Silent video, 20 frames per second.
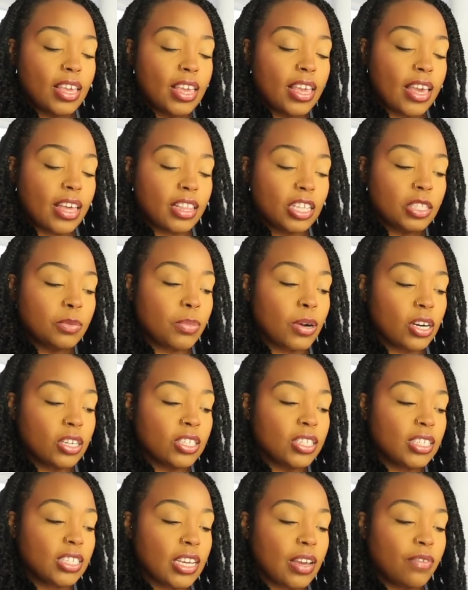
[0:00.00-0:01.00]
yeah this
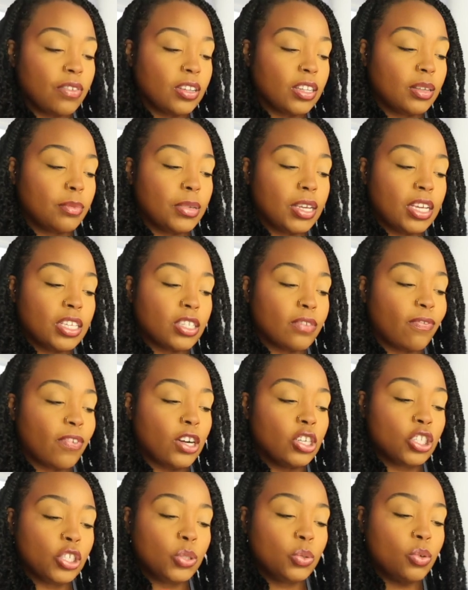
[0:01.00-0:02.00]
person definitely because the
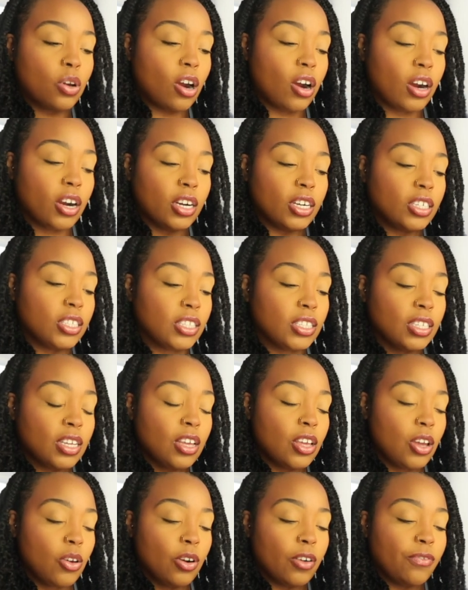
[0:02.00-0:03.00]
first two cards
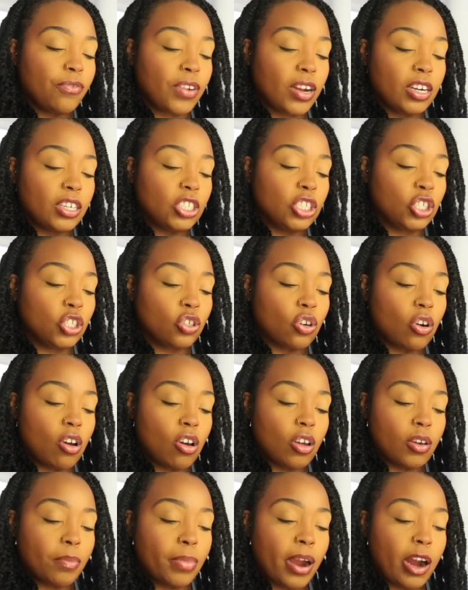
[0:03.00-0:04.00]
are very
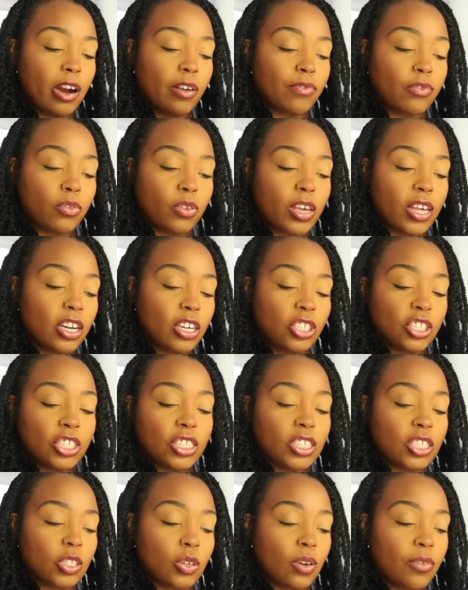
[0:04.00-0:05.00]
strong powerful
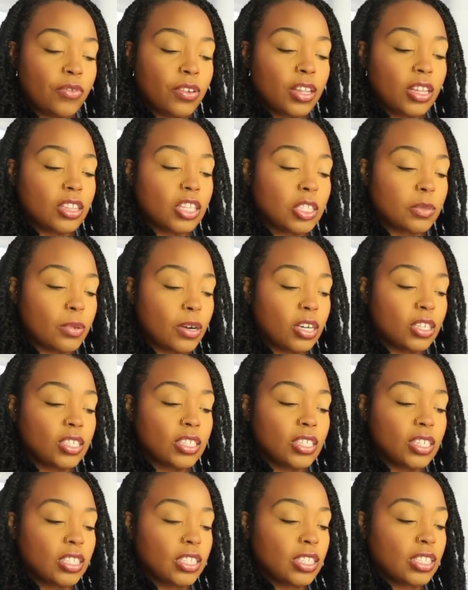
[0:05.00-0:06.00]
energy so i feel like this
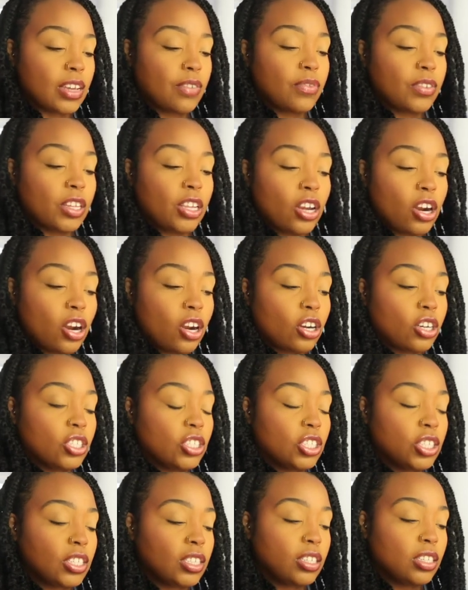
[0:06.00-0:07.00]
person is definitely
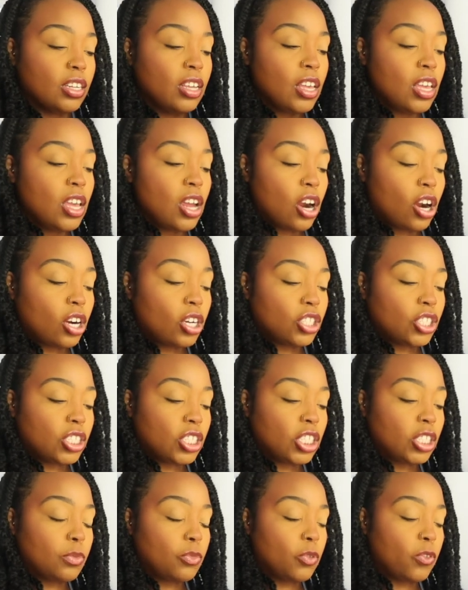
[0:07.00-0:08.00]
urgent urging
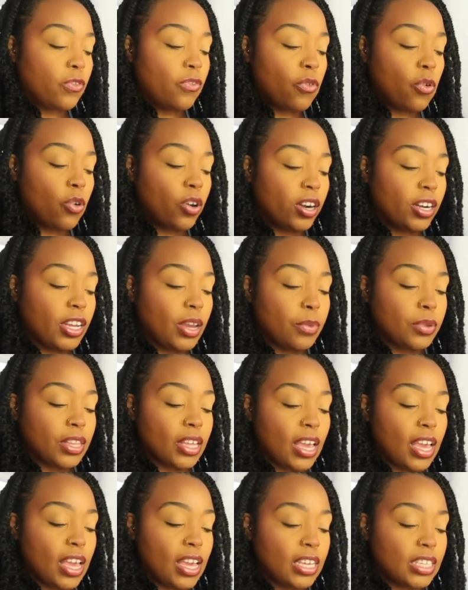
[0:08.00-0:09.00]
to move forward yeah with
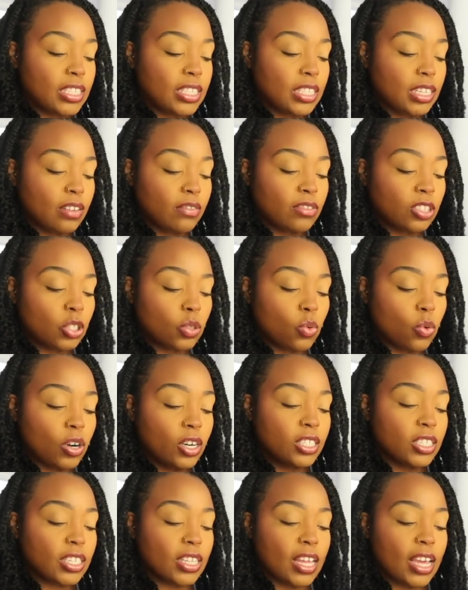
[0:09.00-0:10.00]
the ace of
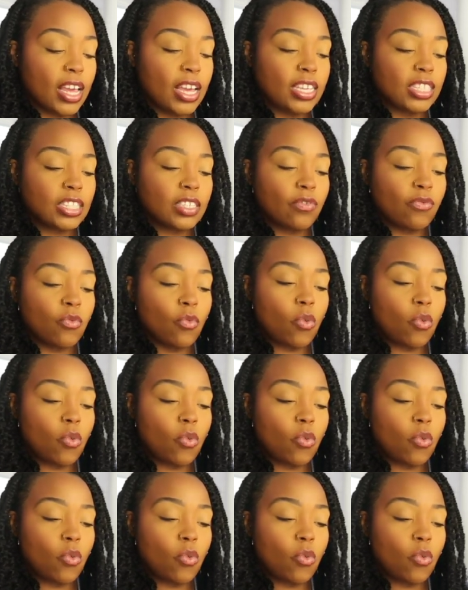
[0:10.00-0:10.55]
swords and the ace of